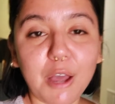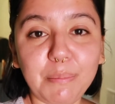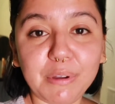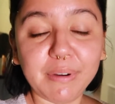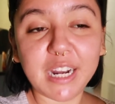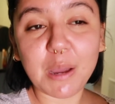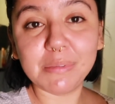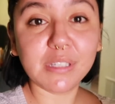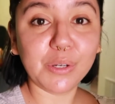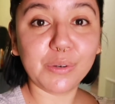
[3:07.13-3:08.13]
But right now I'm
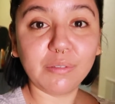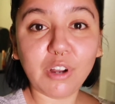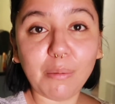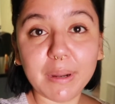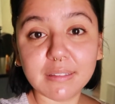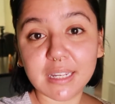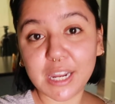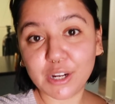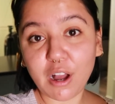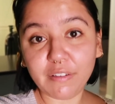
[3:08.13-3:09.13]
just gonna go to Starbucks and
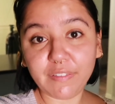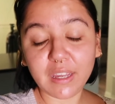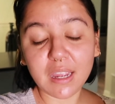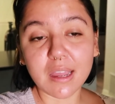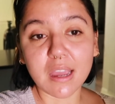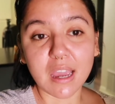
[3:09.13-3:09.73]
get a coffee.